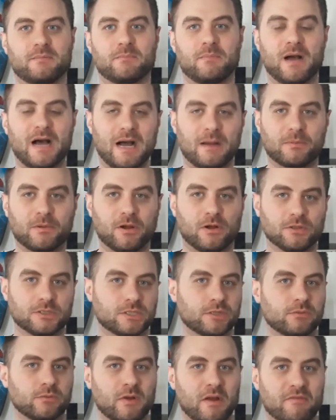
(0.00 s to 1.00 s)
pop
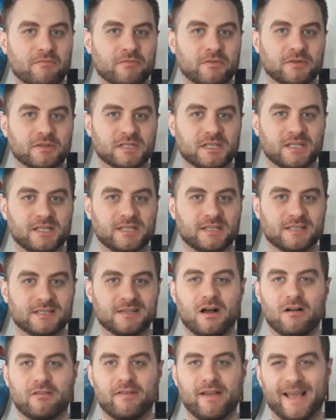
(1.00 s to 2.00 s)
culture references
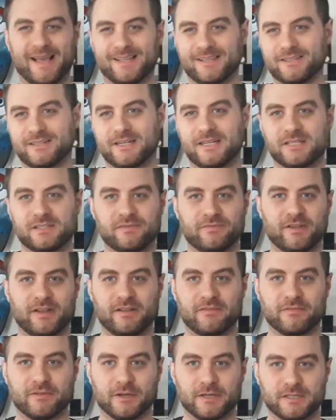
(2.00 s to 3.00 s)
of Halliday's
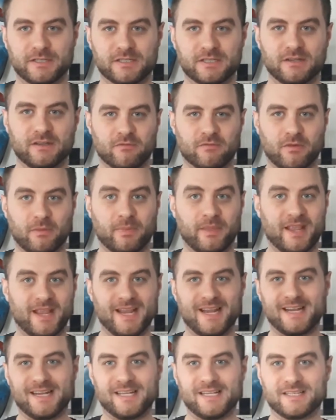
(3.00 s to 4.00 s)
favorites from the
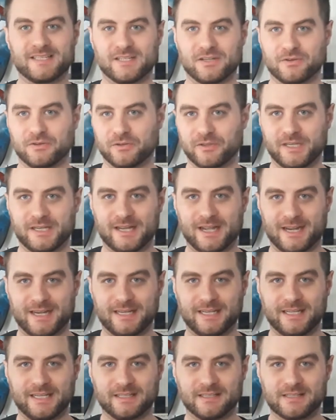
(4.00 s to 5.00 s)
80s and early
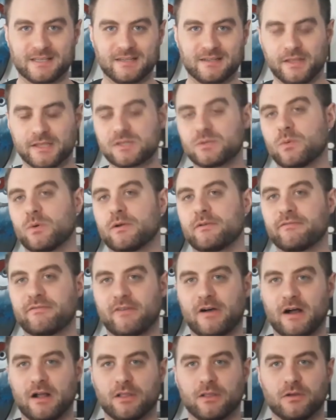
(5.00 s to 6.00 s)
90s, this one
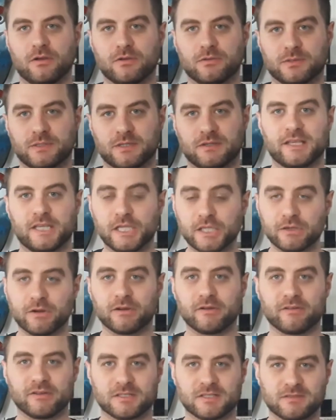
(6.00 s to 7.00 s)
follows
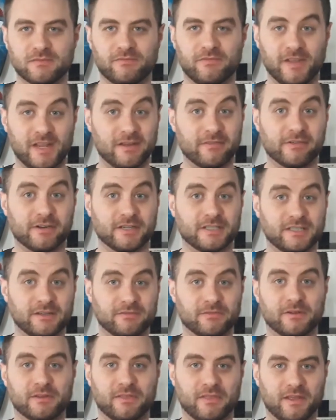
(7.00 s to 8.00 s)
Kira's favorite
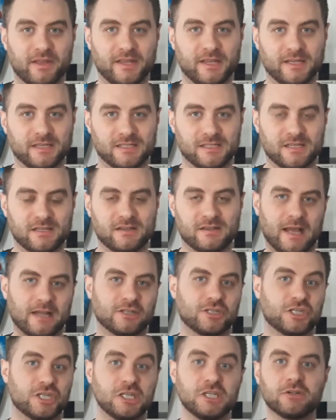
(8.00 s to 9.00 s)
different things as
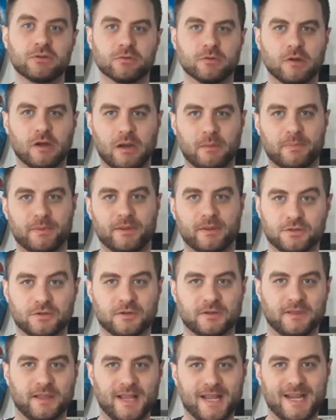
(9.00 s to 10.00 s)
she grew up
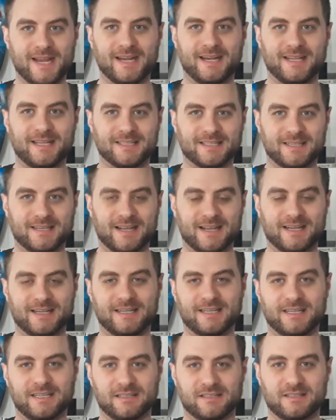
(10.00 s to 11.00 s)
during the 80s and
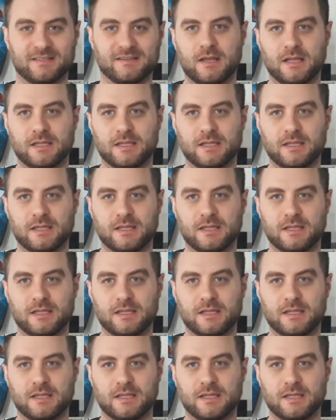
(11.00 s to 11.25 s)
90s.